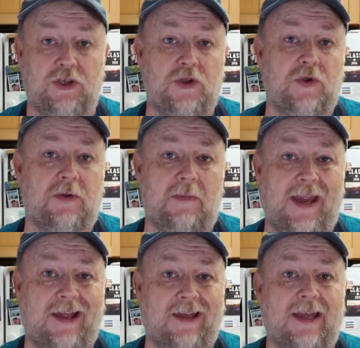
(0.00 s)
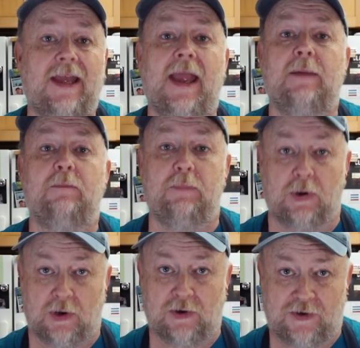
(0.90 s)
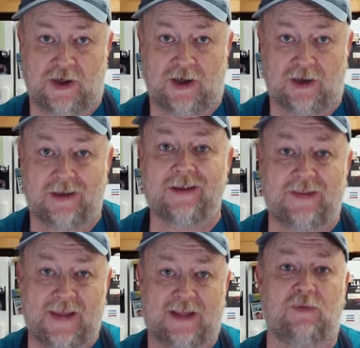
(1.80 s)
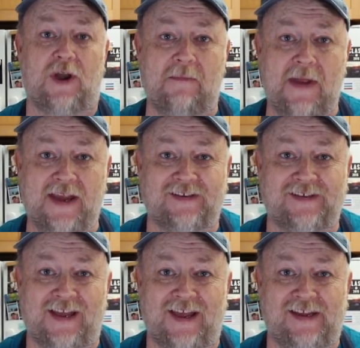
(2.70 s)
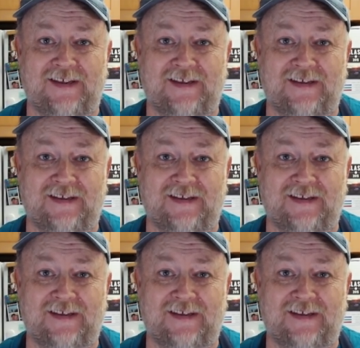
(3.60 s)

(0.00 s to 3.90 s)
You can make a burger dog, and that's what I'm making today.